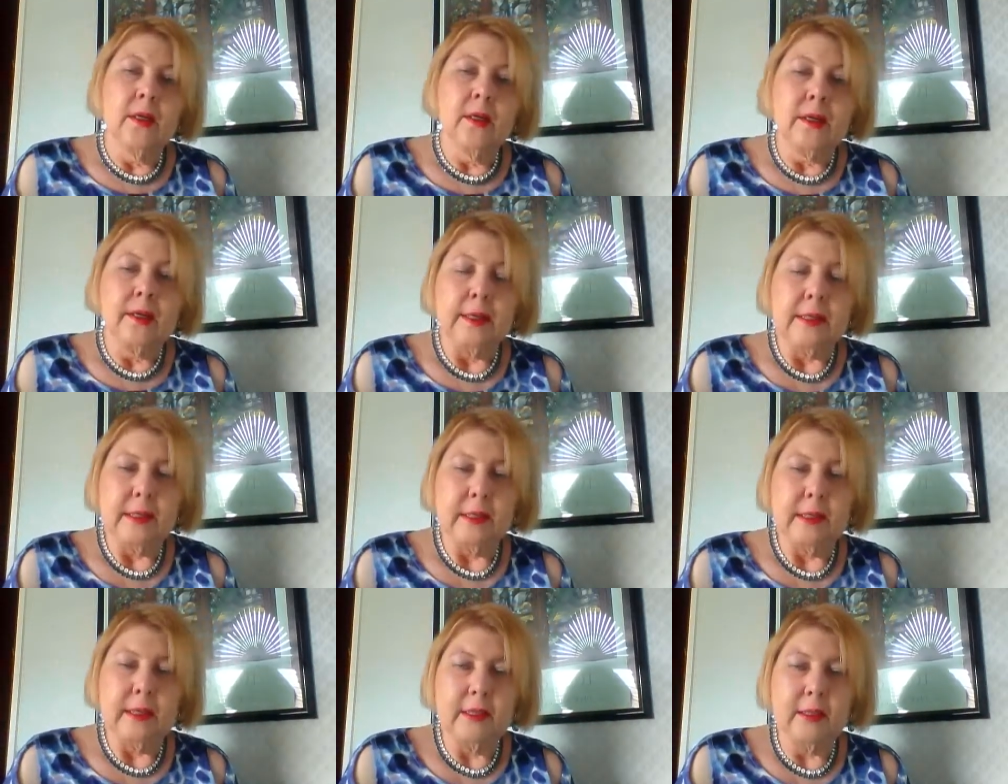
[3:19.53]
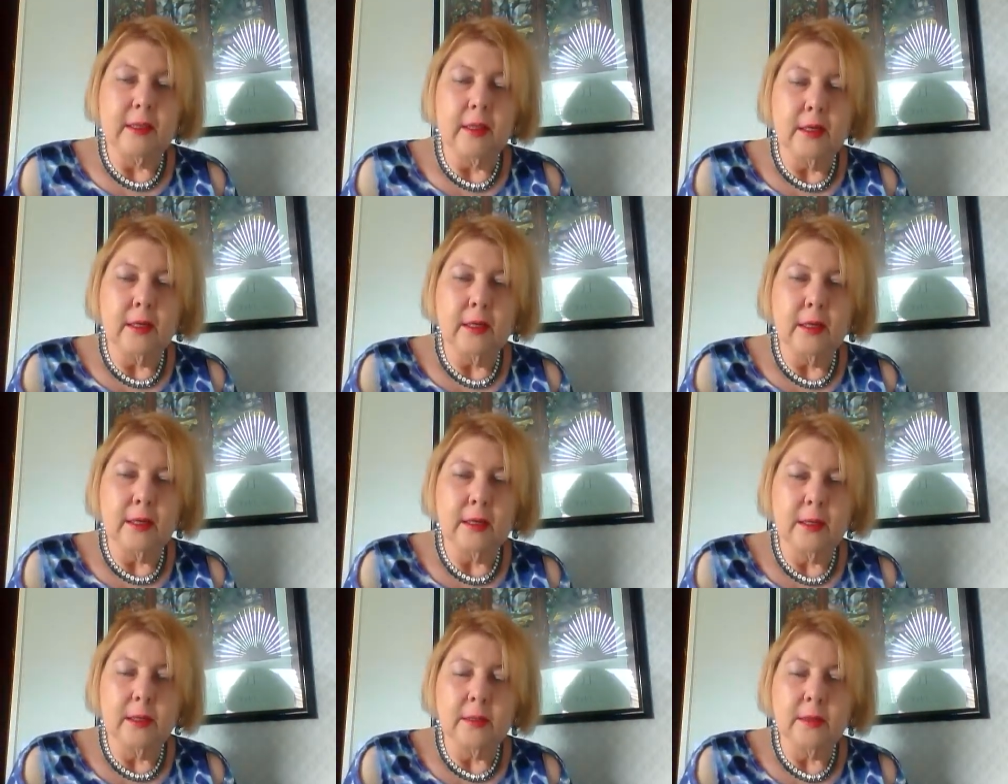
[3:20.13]
It's,
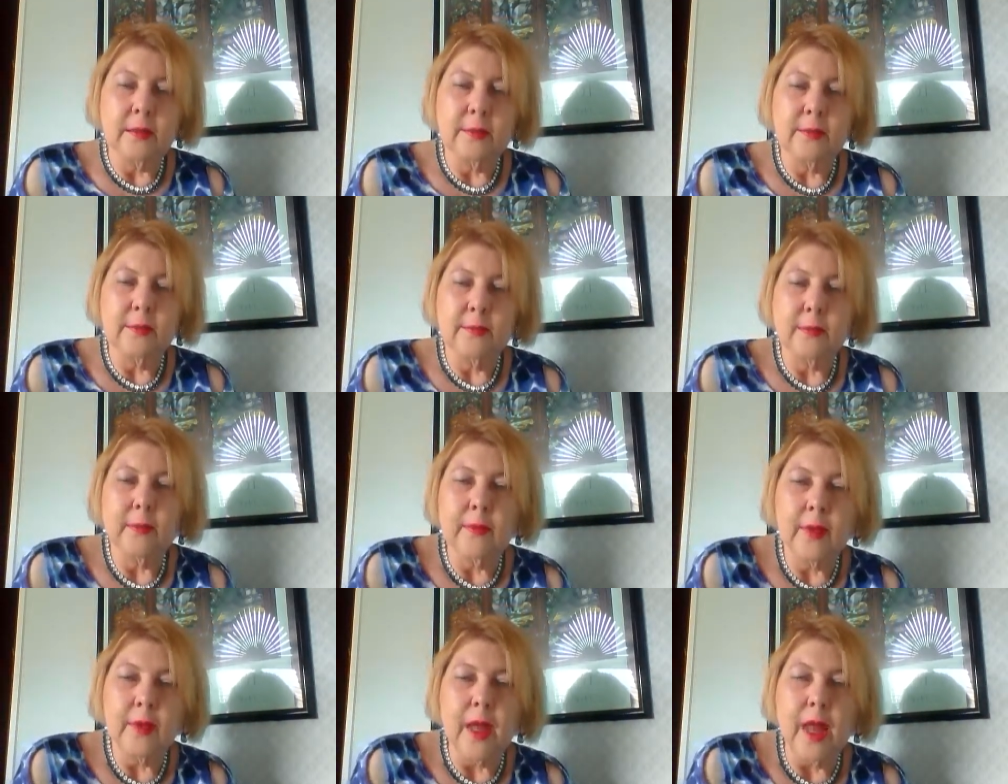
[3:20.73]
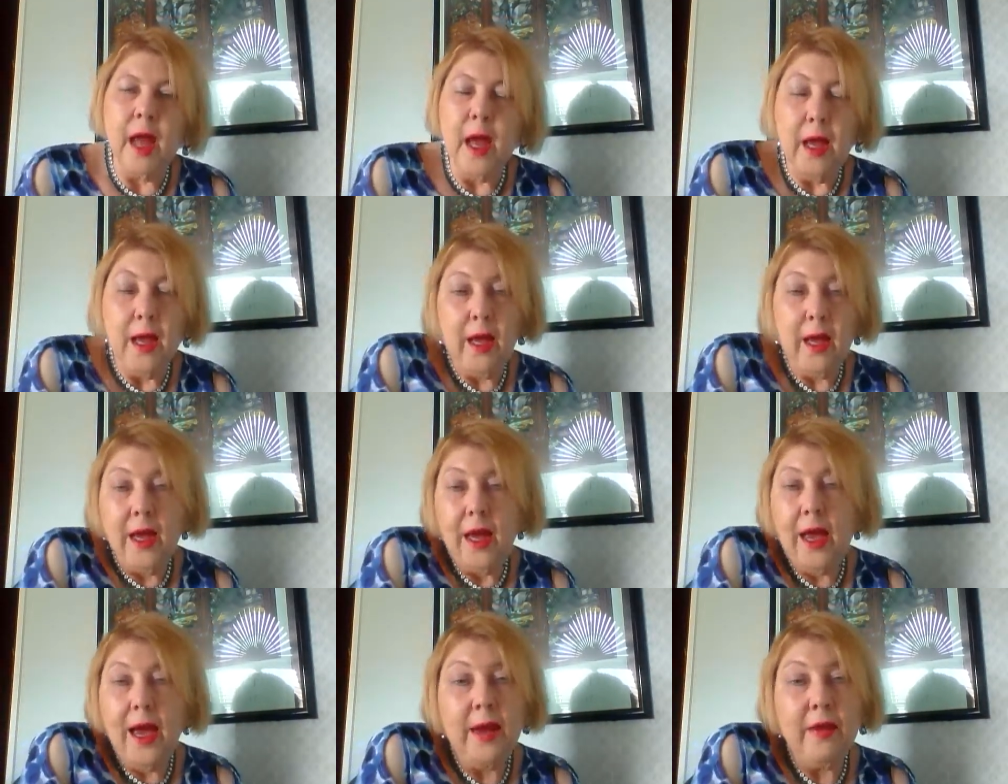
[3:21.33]
uh,
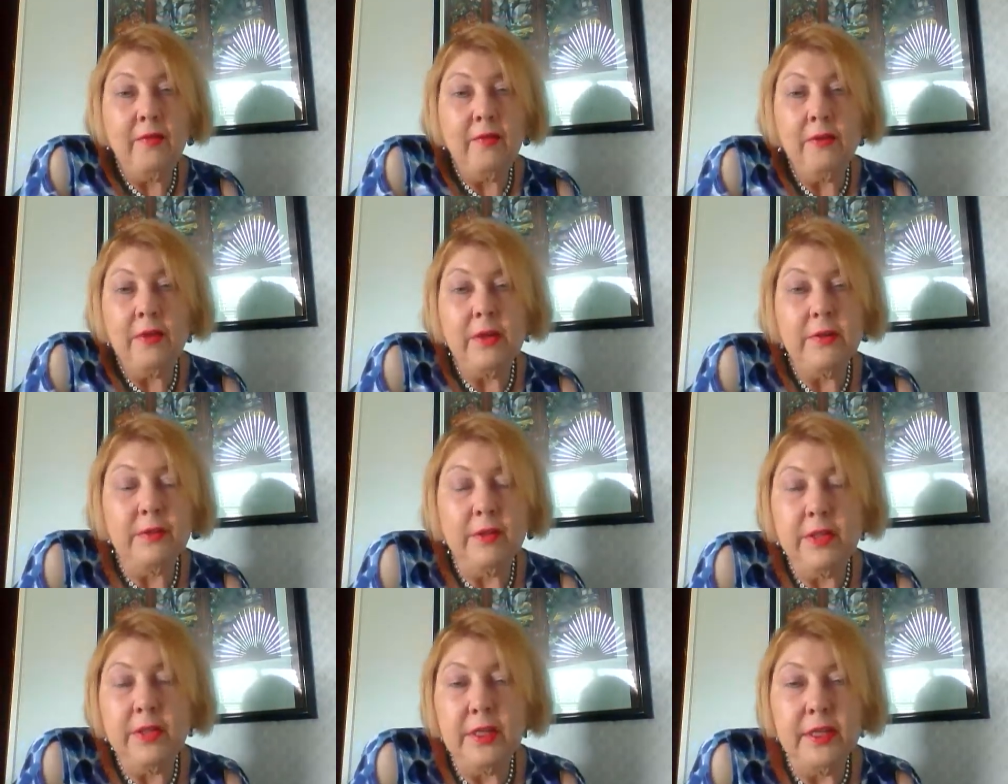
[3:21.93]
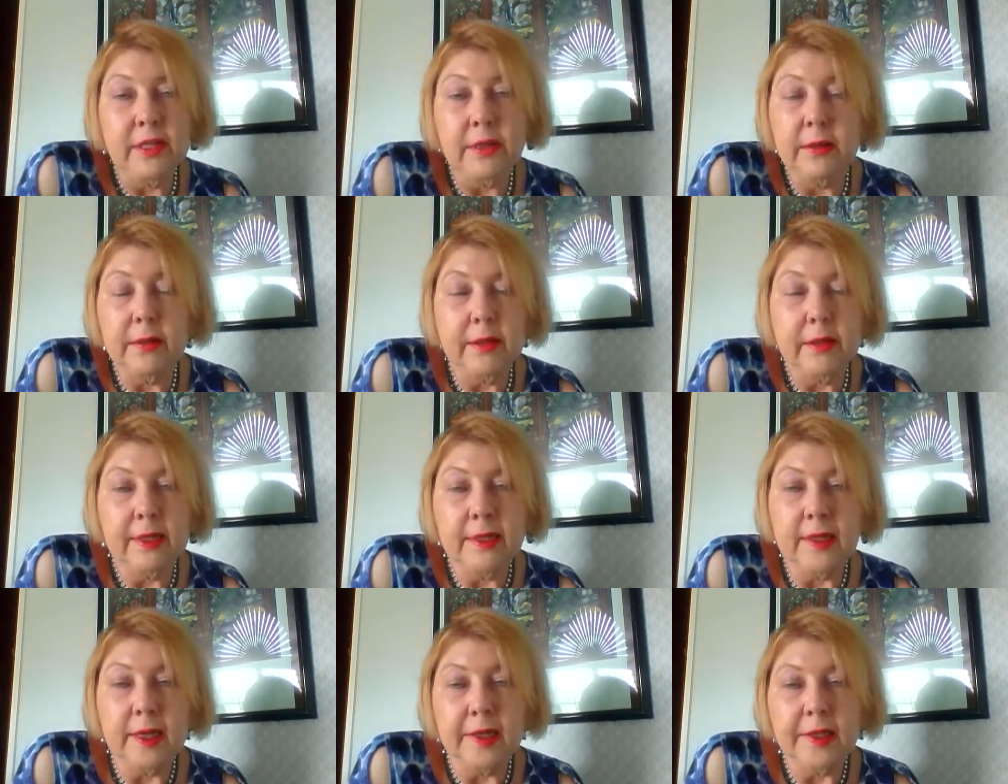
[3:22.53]
I have never seen
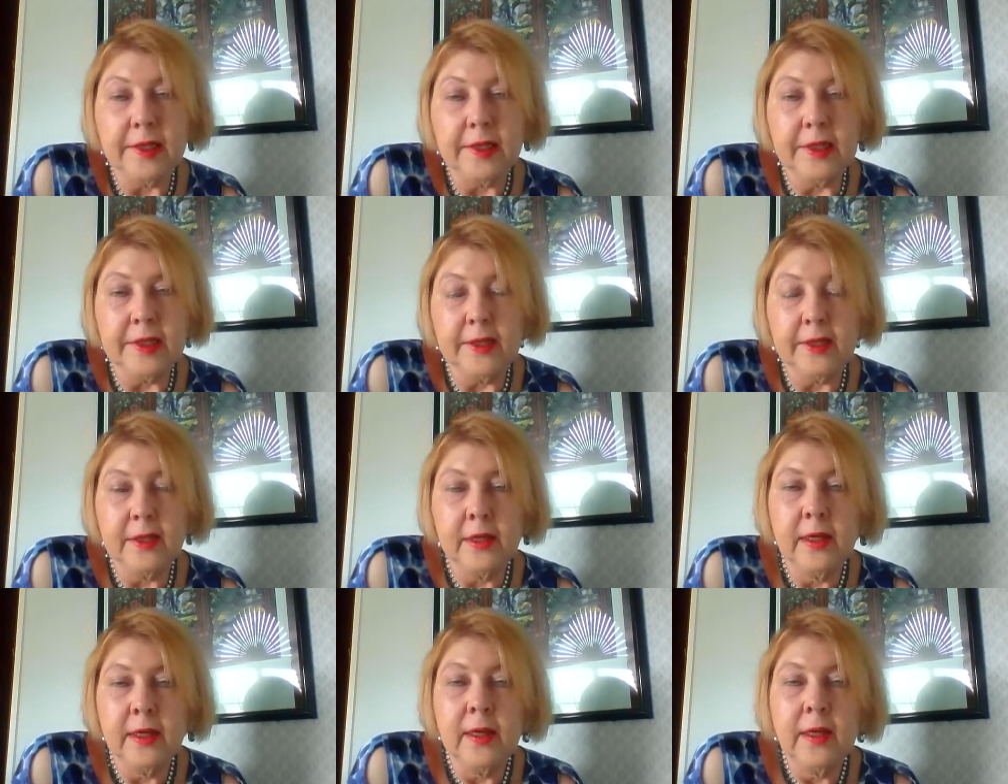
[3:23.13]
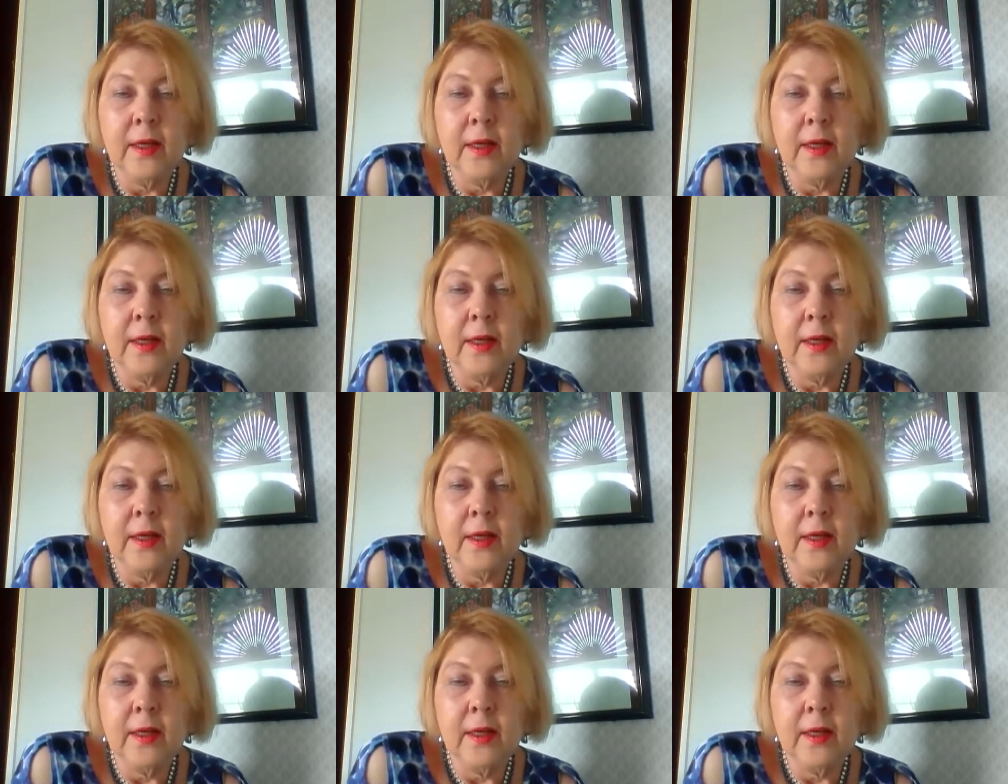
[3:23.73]
anything like this.